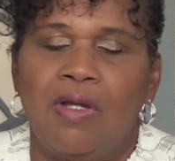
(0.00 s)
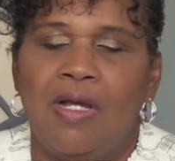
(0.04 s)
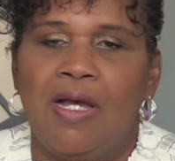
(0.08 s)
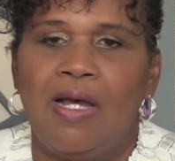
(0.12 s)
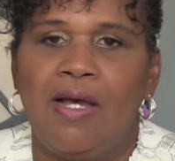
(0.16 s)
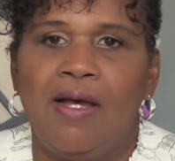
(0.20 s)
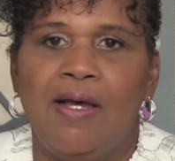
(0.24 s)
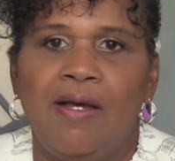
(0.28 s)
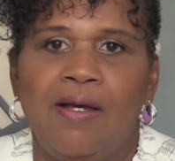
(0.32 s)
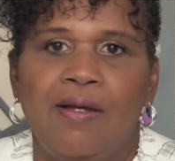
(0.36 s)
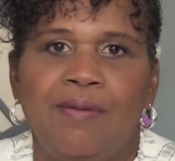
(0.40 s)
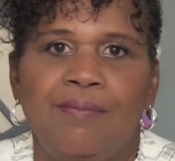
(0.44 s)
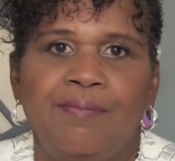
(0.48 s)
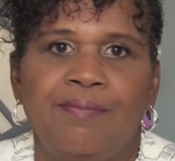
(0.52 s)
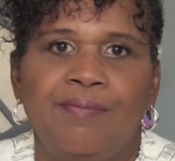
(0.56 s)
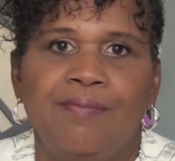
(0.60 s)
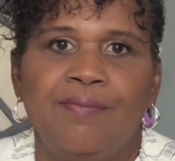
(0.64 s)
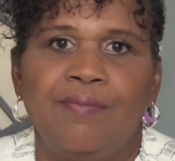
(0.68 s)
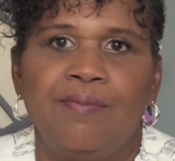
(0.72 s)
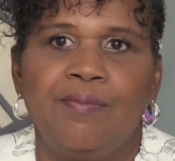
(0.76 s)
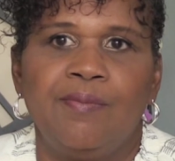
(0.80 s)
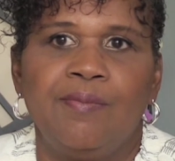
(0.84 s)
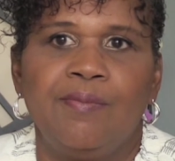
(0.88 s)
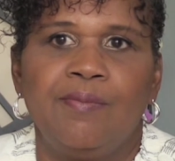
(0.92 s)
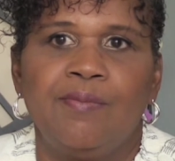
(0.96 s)
Um,
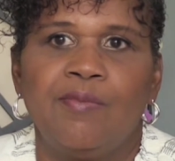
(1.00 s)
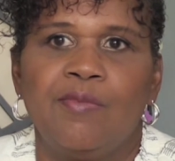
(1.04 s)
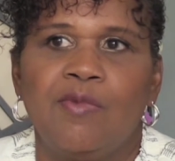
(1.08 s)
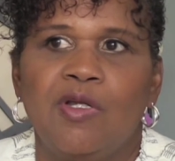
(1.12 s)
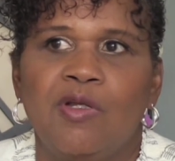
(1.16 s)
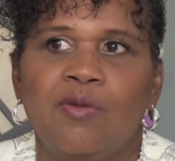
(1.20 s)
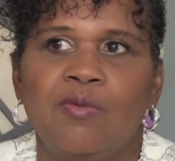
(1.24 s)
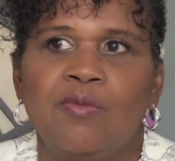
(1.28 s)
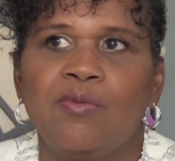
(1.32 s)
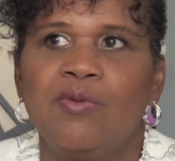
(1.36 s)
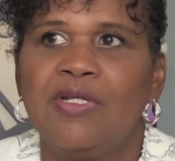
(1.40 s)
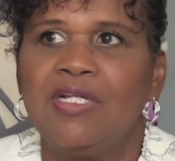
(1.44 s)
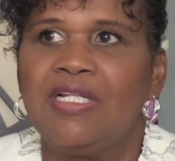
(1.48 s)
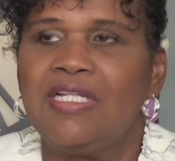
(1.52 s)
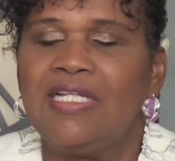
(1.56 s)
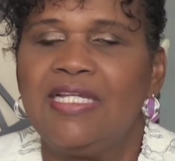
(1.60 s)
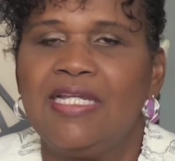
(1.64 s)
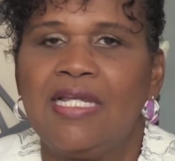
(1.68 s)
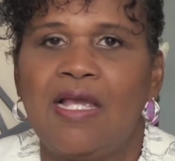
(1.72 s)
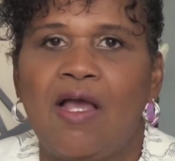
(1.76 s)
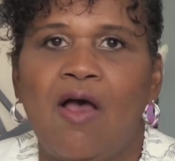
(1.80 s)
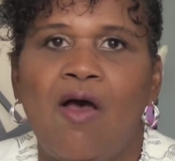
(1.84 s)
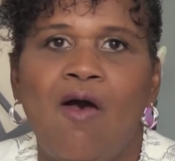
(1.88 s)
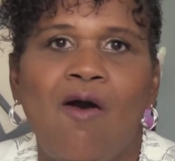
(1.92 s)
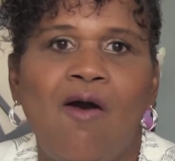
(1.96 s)

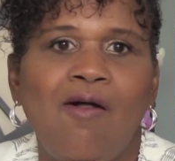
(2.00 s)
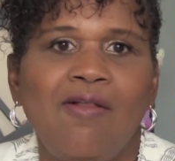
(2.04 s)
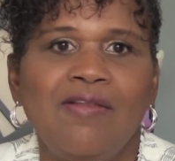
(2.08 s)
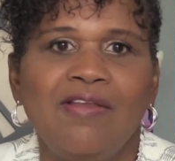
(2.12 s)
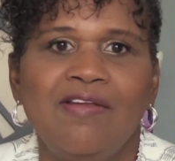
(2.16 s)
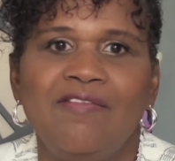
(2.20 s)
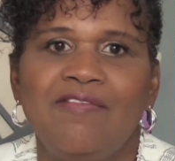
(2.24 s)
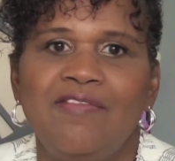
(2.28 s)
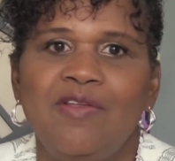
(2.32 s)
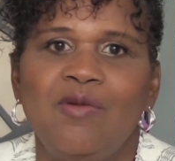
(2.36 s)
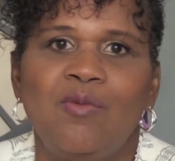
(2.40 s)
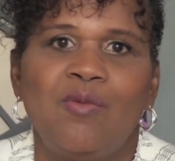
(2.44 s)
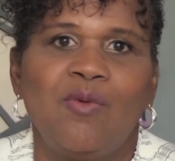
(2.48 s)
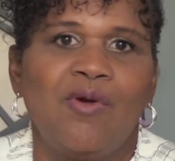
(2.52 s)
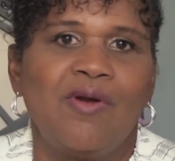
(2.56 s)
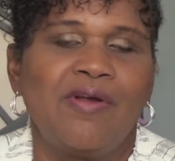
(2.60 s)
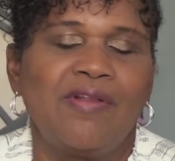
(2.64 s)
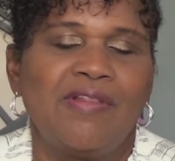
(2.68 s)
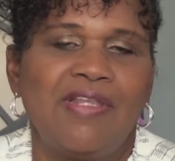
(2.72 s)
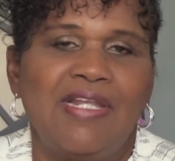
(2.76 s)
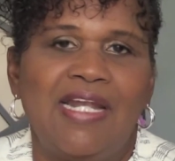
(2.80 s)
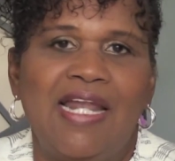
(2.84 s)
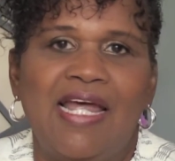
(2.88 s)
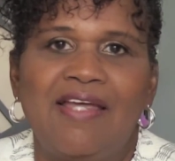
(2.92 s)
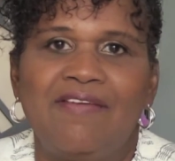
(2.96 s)
really all of the
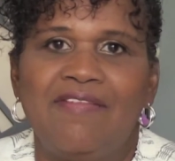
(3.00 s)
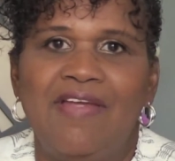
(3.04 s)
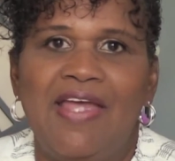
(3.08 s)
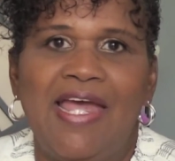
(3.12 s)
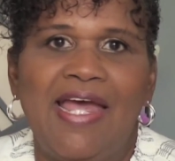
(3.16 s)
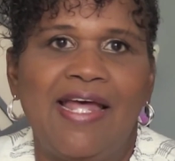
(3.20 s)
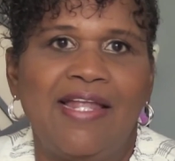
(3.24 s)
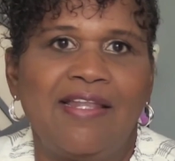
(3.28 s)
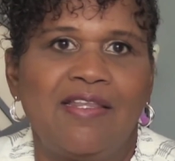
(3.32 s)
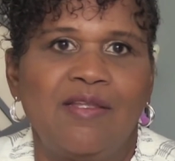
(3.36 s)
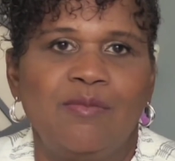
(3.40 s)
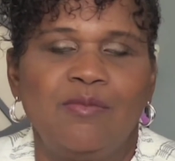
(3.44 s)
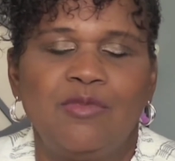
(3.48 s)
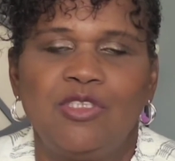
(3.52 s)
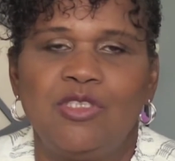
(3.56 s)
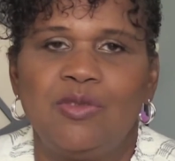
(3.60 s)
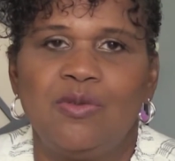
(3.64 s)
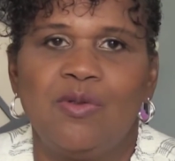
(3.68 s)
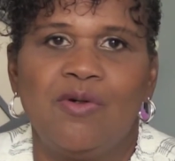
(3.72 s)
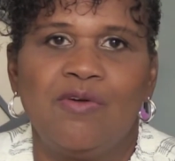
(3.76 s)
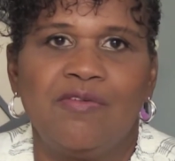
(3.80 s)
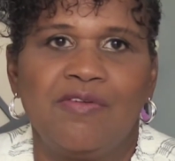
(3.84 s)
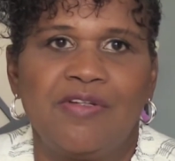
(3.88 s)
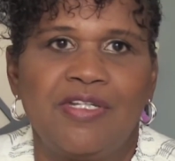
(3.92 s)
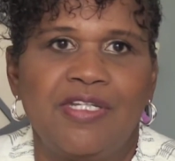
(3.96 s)
work that I've had them
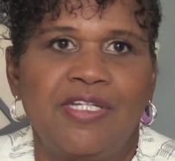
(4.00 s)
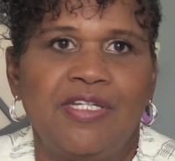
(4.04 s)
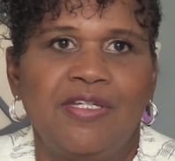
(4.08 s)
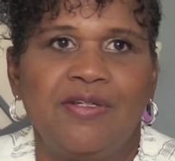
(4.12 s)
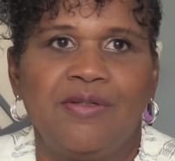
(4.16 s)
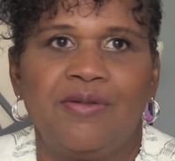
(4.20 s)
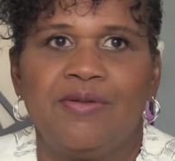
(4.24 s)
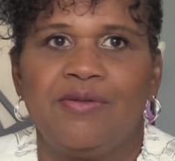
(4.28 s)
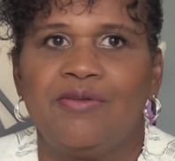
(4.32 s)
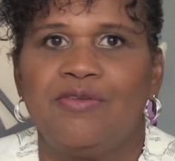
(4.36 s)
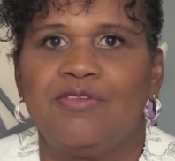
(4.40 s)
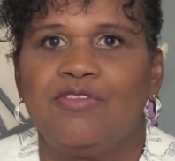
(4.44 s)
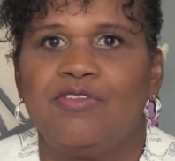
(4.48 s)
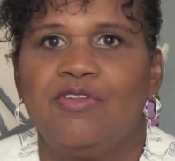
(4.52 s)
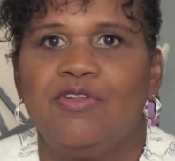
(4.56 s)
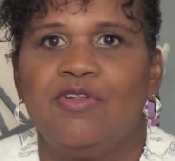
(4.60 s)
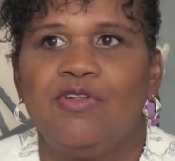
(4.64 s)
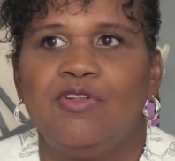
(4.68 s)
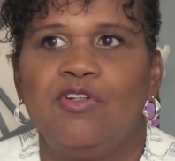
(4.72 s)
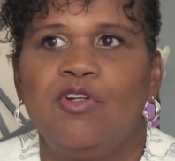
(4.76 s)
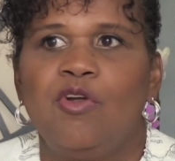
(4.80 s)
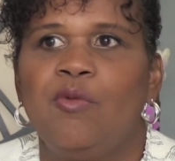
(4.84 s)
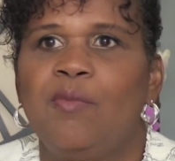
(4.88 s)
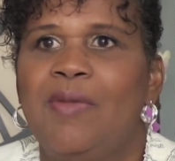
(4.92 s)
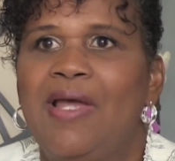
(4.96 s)
do over the years,
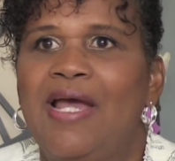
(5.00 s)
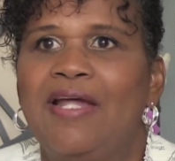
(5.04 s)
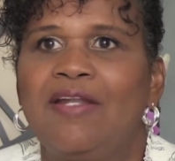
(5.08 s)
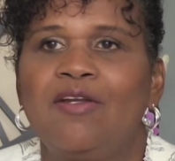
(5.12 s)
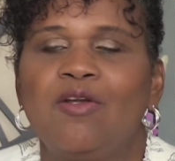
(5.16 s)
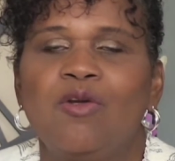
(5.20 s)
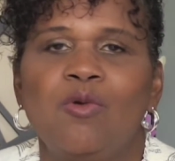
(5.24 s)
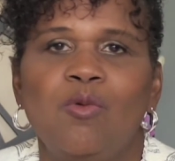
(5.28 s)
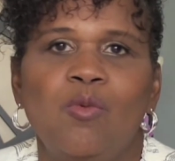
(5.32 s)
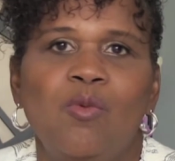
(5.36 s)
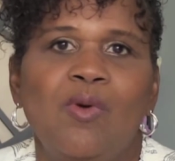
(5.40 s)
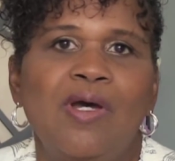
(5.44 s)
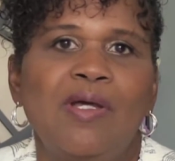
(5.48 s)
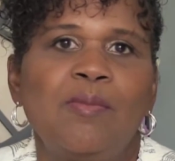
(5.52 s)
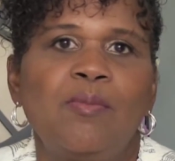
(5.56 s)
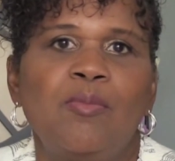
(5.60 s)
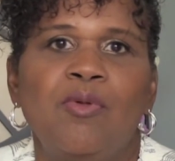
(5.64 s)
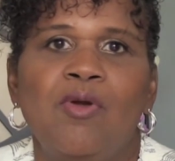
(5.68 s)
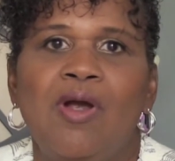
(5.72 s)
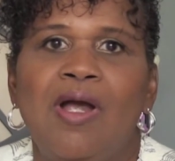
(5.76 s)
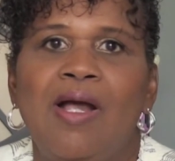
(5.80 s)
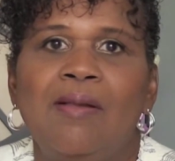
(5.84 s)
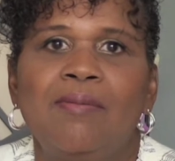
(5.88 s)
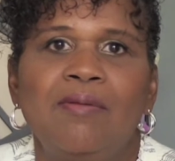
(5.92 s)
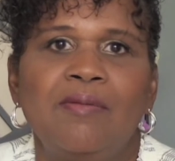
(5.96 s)
no matter what
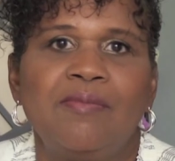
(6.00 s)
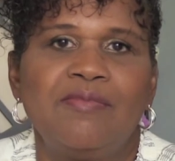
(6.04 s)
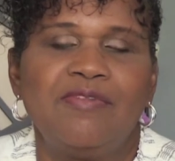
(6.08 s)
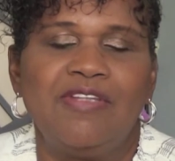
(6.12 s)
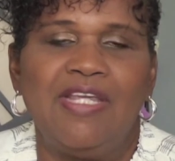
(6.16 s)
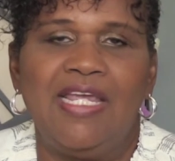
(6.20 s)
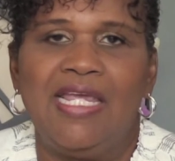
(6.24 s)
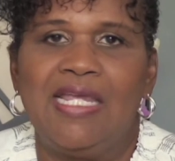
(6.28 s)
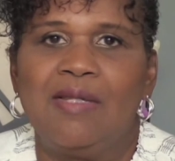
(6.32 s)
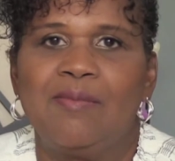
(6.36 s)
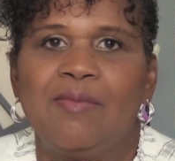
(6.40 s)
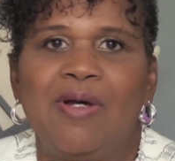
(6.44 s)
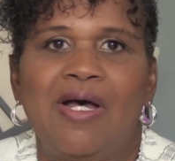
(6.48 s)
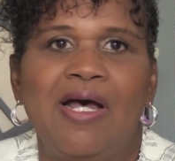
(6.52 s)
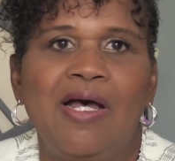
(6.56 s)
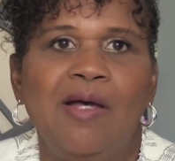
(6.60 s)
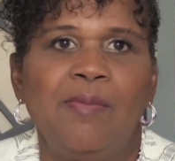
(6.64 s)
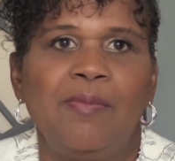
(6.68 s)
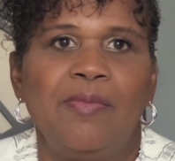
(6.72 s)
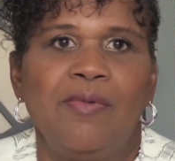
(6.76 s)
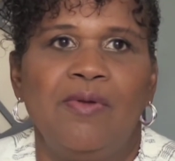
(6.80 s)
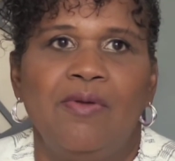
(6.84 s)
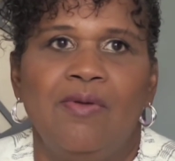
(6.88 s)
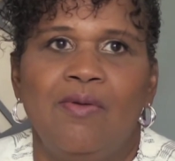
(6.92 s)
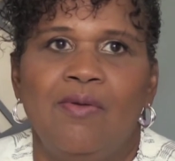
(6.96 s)
problems came
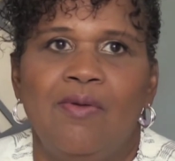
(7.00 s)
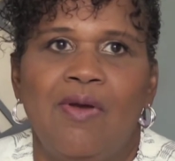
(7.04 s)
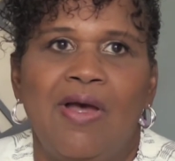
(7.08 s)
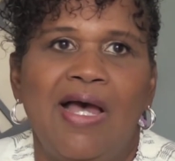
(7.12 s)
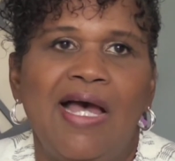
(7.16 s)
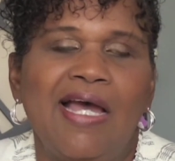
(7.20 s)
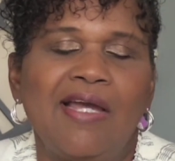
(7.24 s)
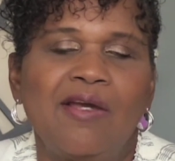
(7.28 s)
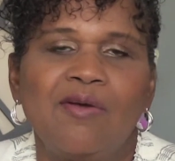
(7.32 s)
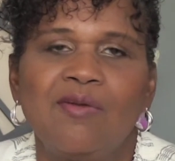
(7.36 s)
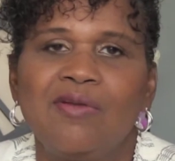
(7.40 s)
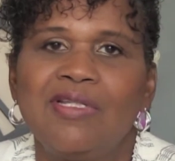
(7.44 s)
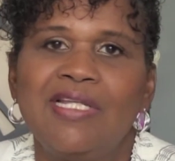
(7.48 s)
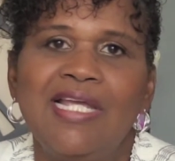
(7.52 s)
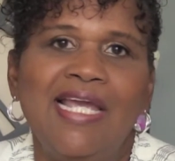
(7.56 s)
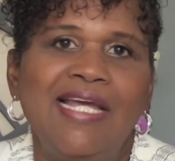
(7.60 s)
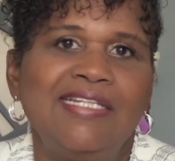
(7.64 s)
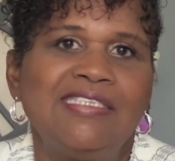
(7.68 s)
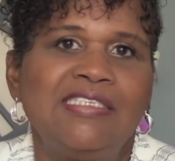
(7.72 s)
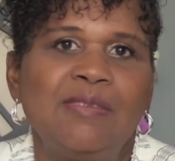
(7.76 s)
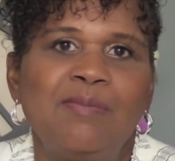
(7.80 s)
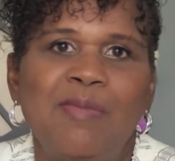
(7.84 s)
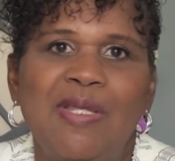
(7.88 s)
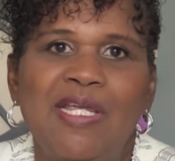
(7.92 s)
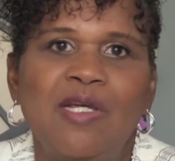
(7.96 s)
up, I only
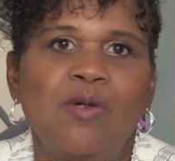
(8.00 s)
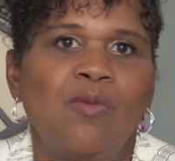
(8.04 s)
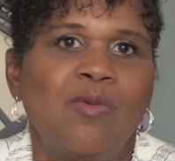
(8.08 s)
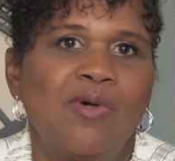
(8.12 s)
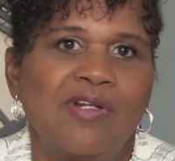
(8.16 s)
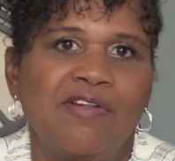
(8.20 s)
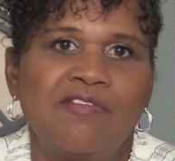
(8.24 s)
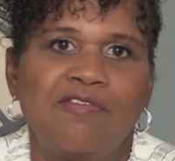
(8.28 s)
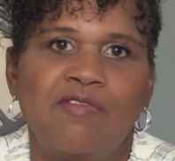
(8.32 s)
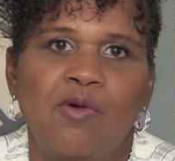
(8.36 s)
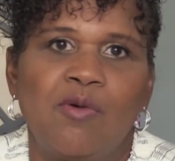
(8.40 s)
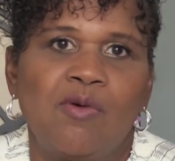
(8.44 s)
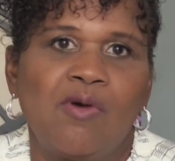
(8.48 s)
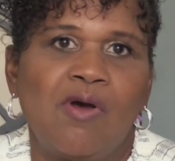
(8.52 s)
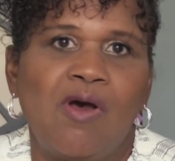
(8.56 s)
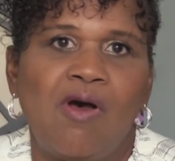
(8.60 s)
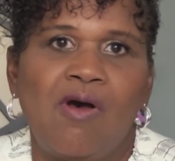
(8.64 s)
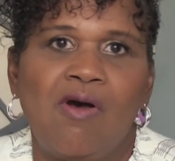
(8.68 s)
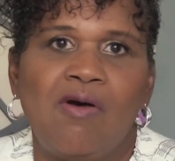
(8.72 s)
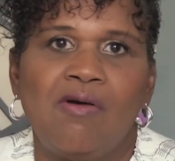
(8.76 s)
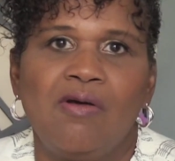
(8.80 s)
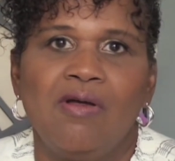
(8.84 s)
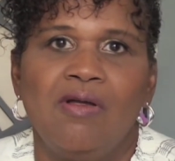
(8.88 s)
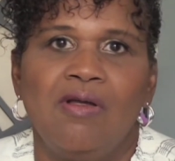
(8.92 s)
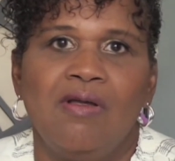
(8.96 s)
had to make one phone
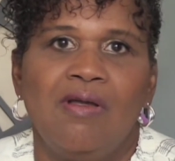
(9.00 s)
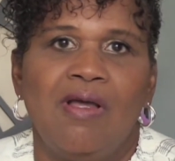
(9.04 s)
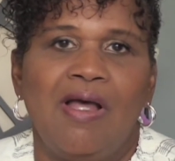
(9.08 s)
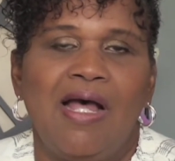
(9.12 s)
call.